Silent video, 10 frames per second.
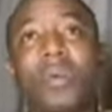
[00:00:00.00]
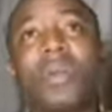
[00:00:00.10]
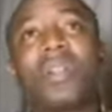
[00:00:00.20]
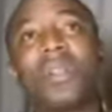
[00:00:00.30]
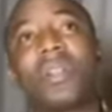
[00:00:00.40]

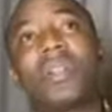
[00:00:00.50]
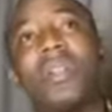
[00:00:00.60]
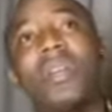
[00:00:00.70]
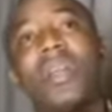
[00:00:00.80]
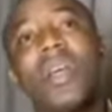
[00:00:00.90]

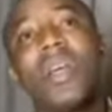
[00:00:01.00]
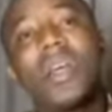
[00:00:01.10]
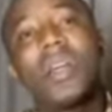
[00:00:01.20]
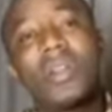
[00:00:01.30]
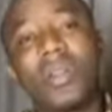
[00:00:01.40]
policy
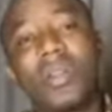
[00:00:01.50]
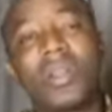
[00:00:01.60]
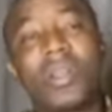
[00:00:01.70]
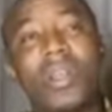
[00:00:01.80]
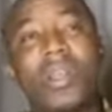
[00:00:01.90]
is
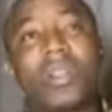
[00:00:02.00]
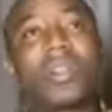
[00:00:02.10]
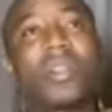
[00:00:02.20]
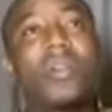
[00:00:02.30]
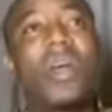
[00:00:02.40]
such
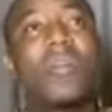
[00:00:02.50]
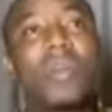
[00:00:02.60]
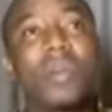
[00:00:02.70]
that you have a